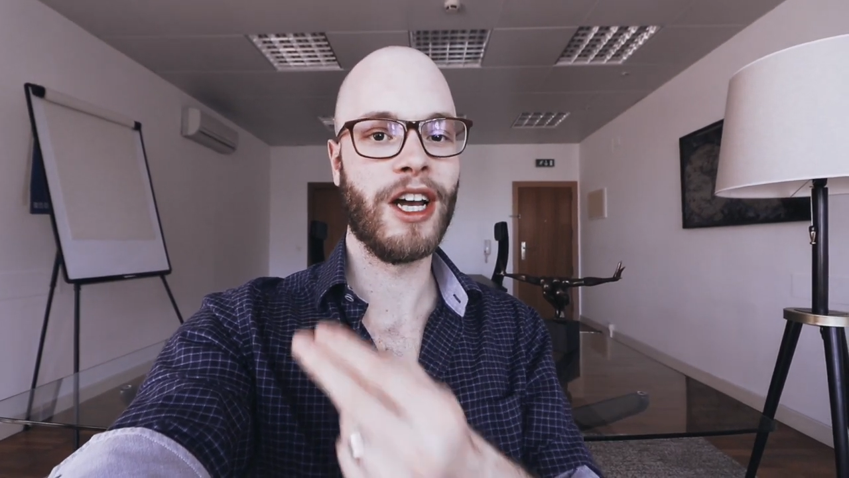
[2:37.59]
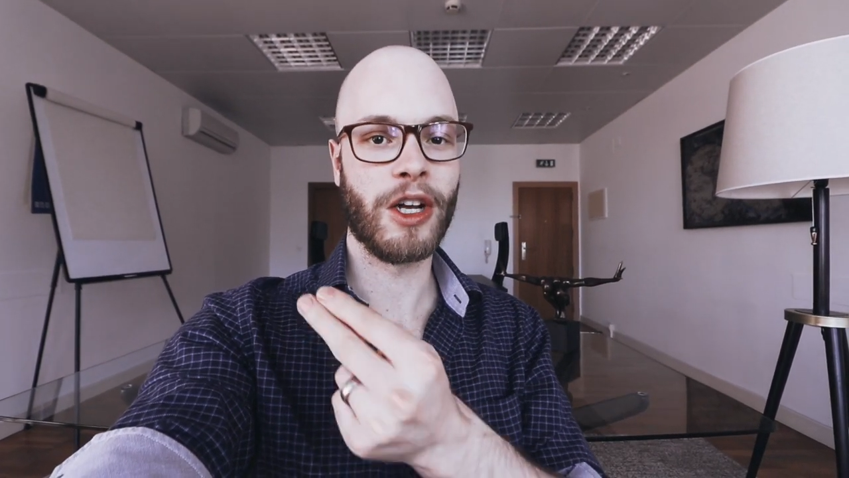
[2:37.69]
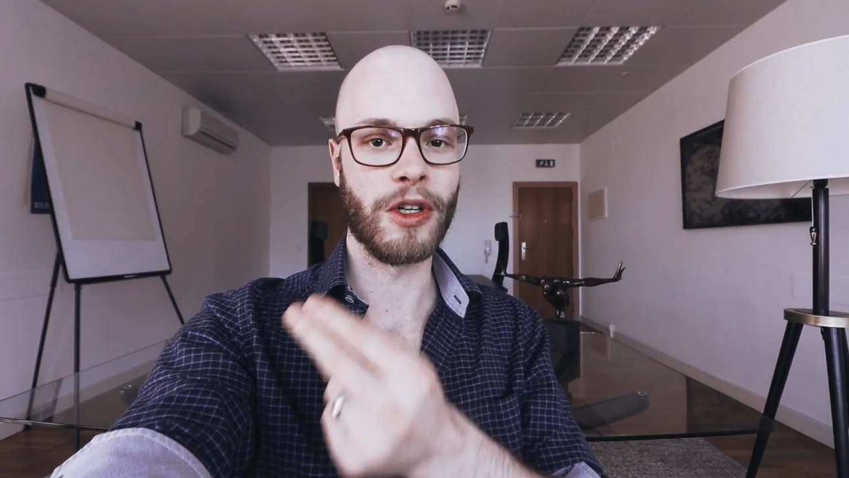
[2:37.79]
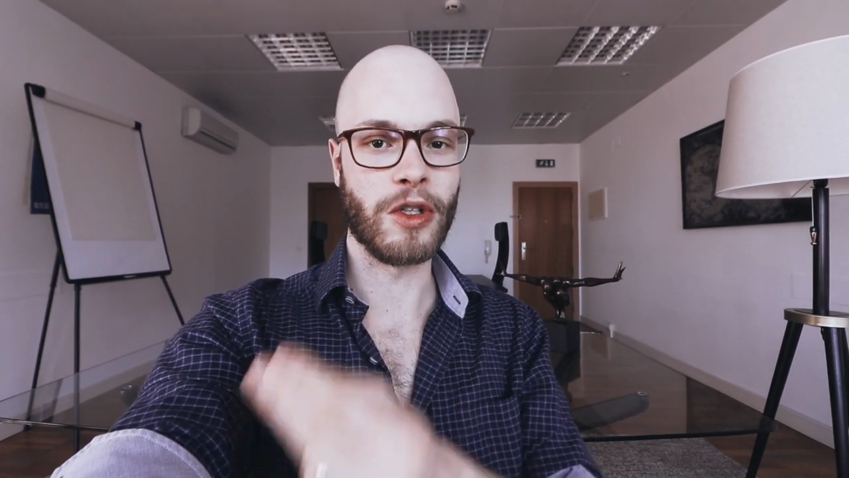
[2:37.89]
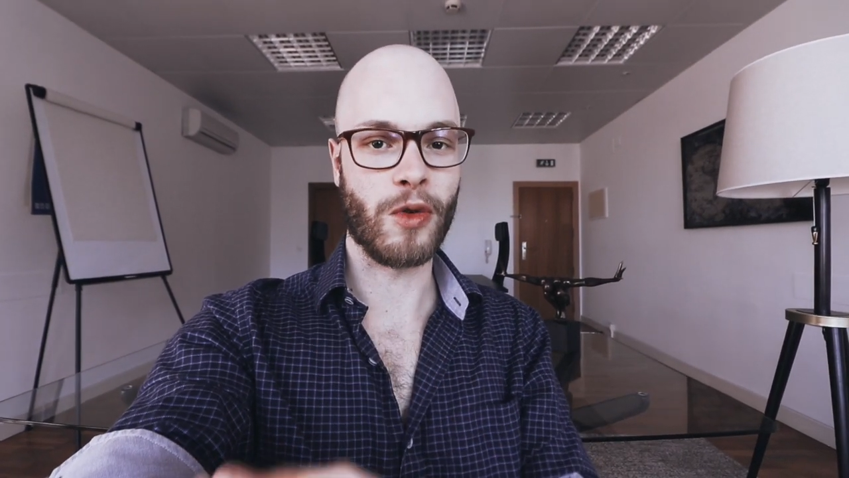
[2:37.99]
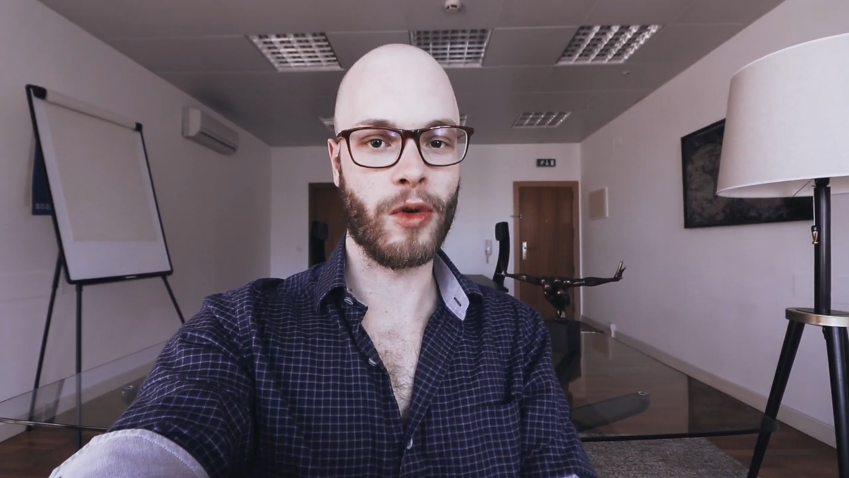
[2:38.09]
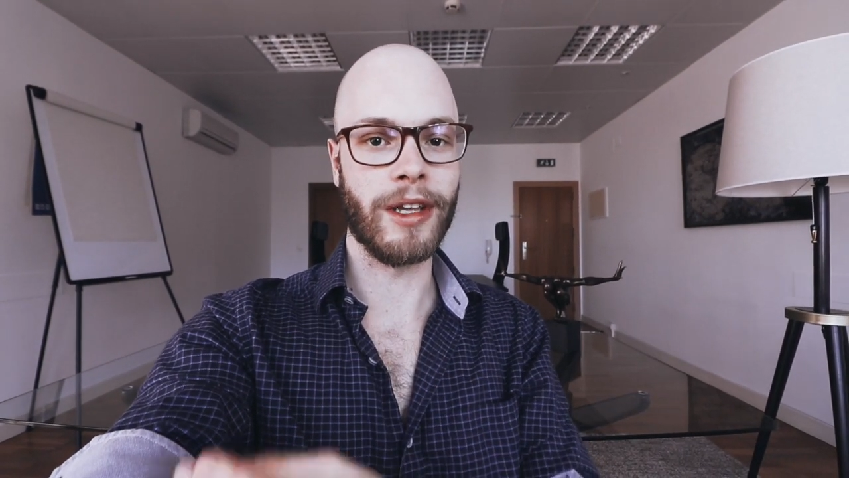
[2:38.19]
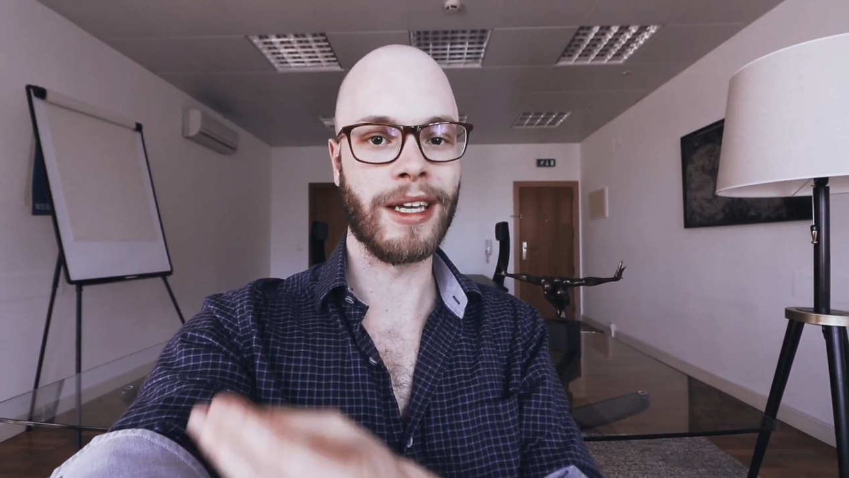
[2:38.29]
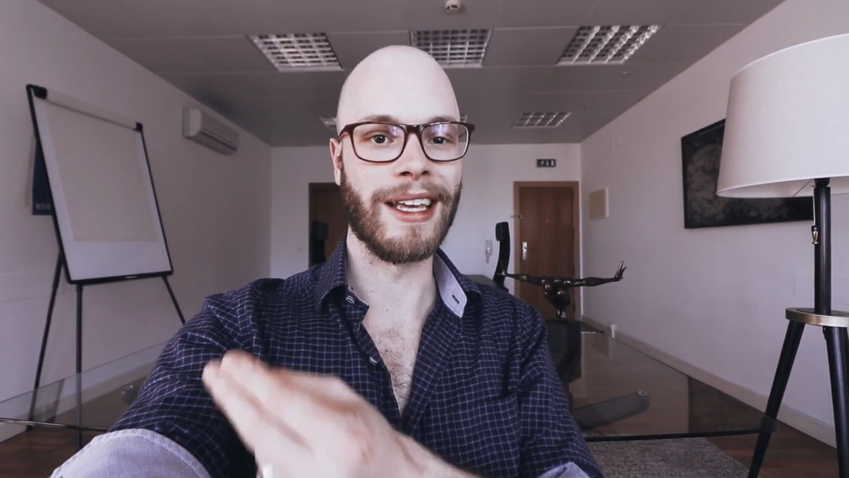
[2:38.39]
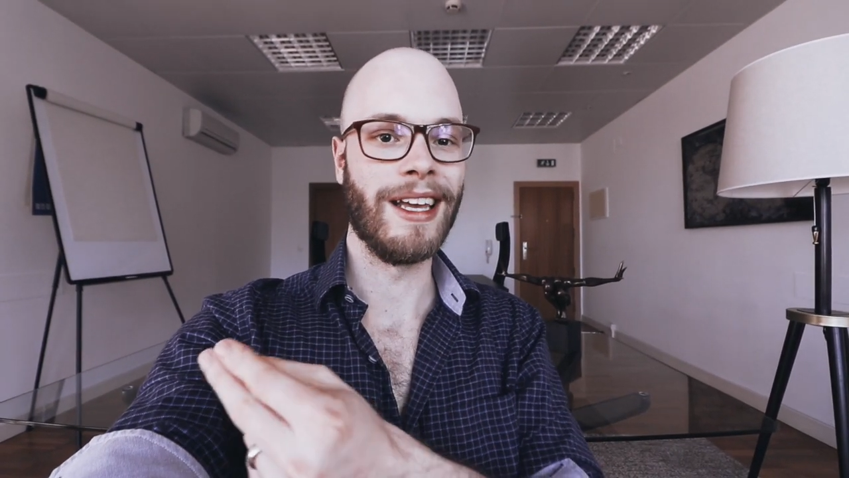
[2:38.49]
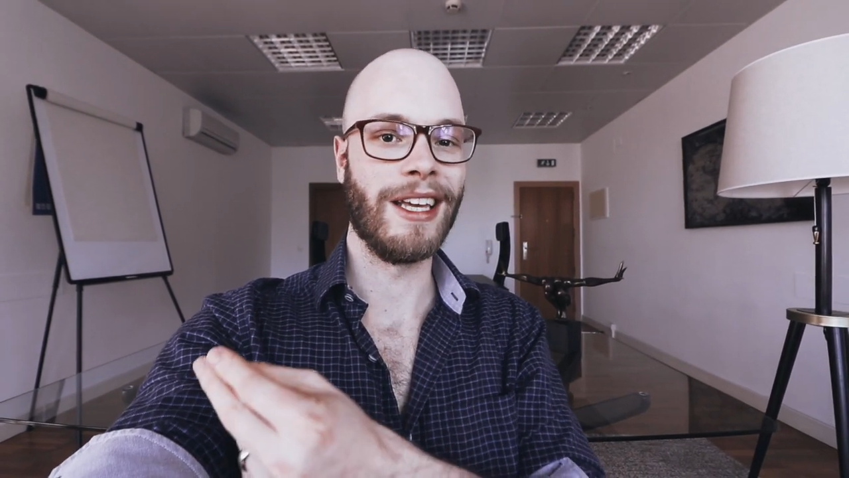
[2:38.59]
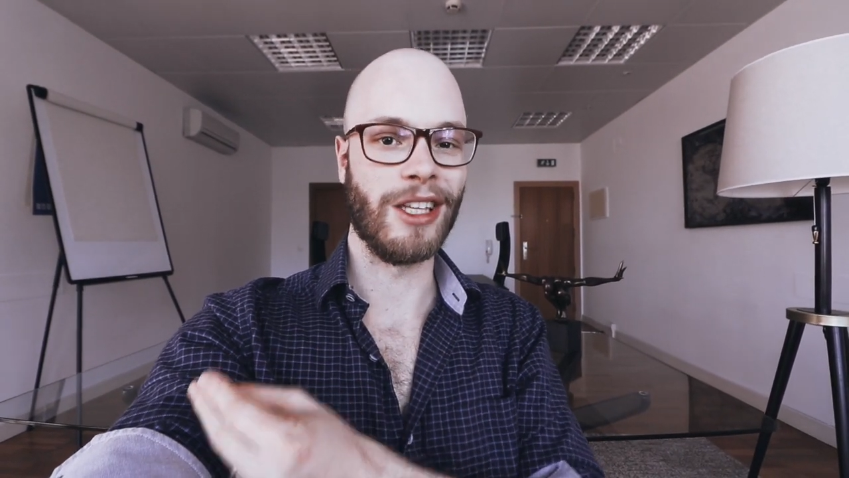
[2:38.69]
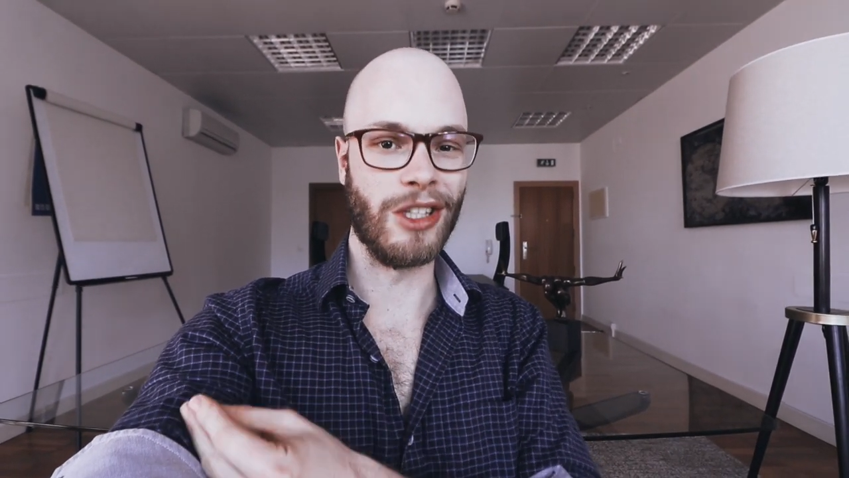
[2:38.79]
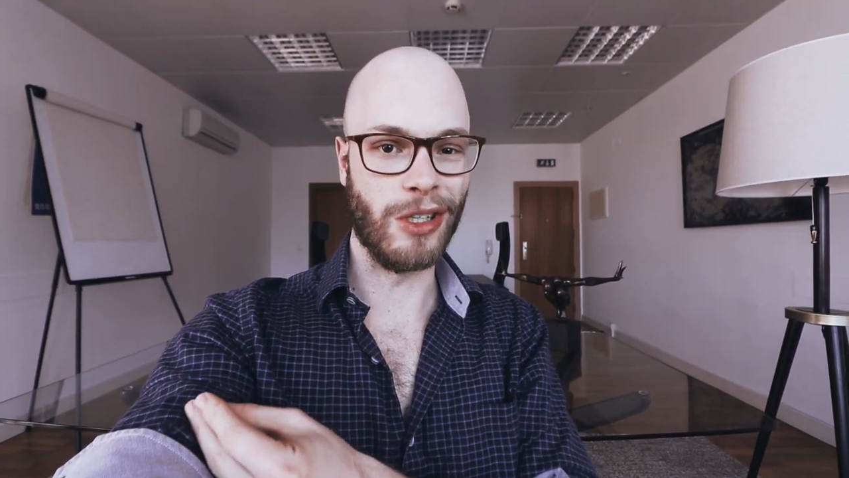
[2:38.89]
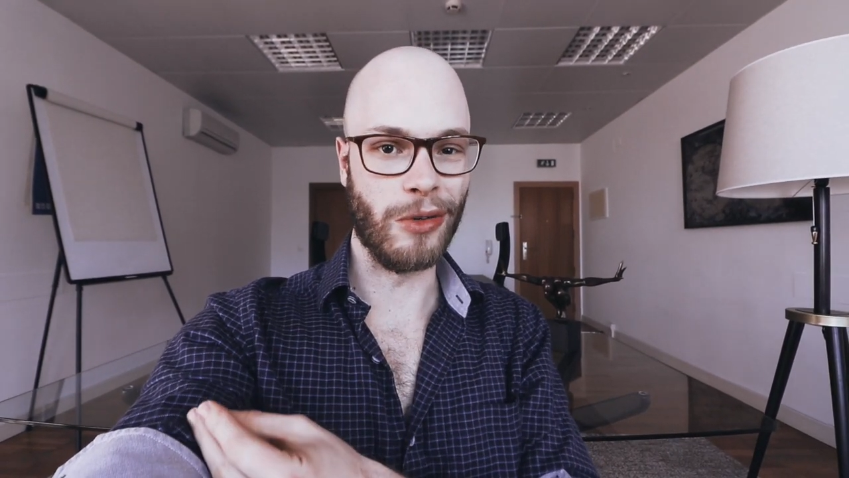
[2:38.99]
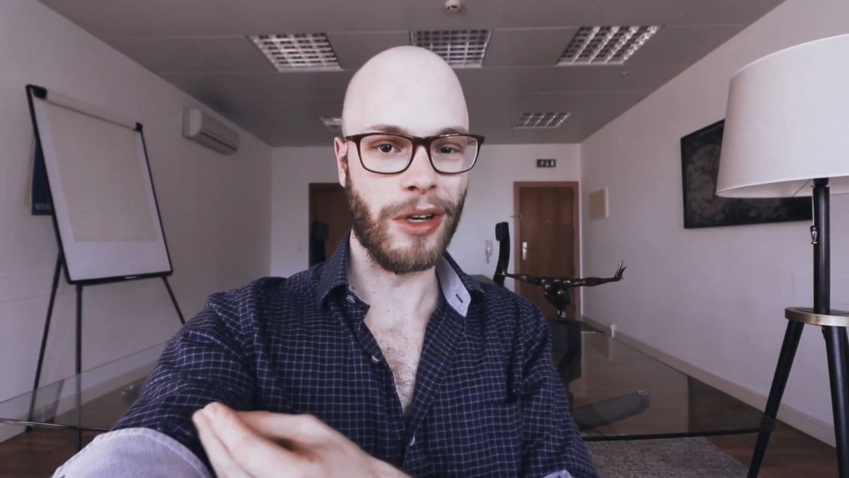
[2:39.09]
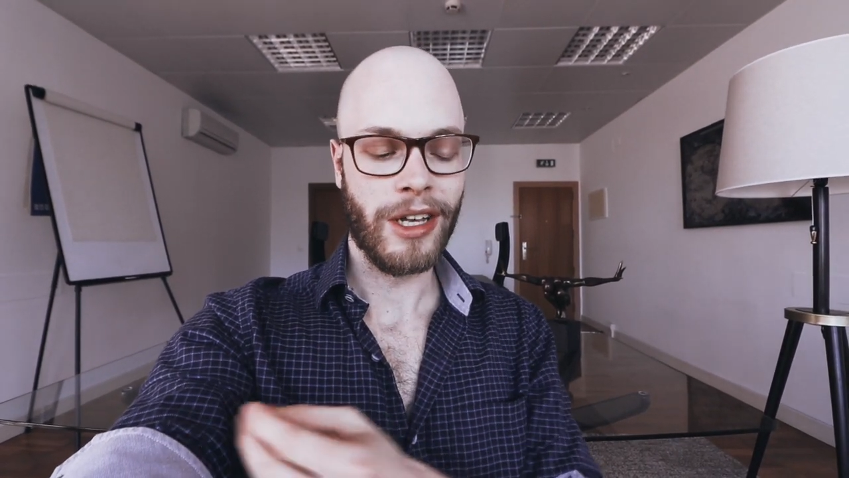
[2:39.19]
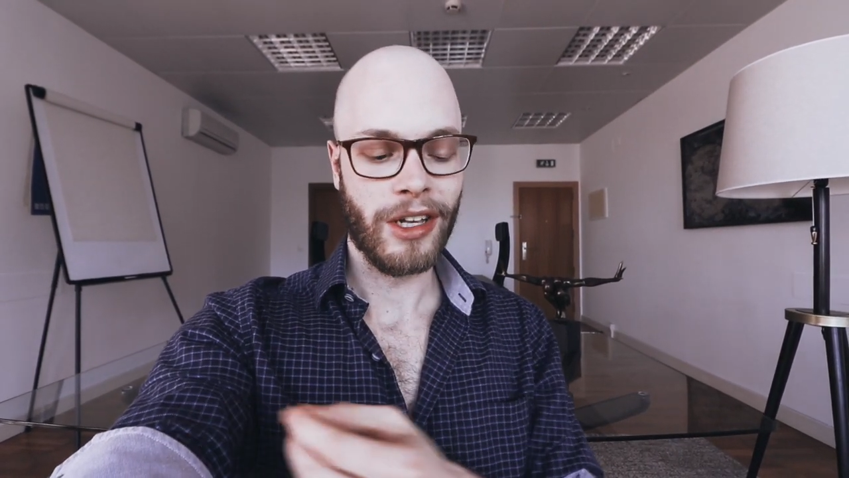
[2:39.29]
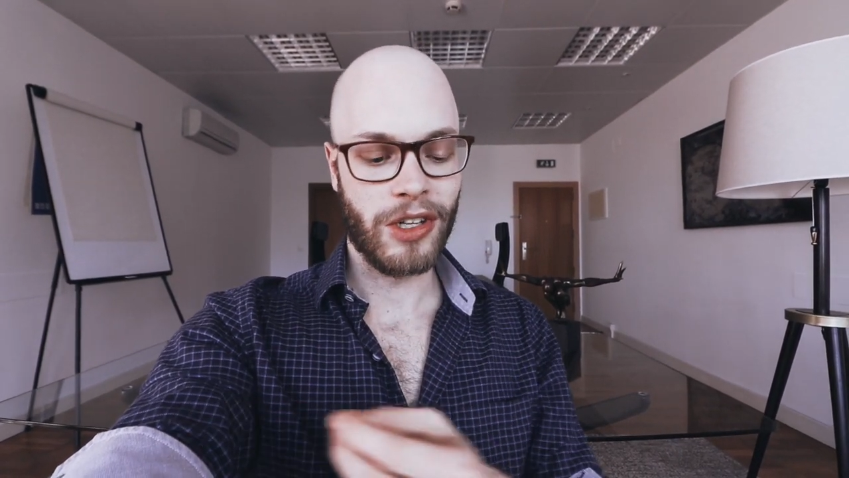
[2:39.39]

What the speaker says: controlling you.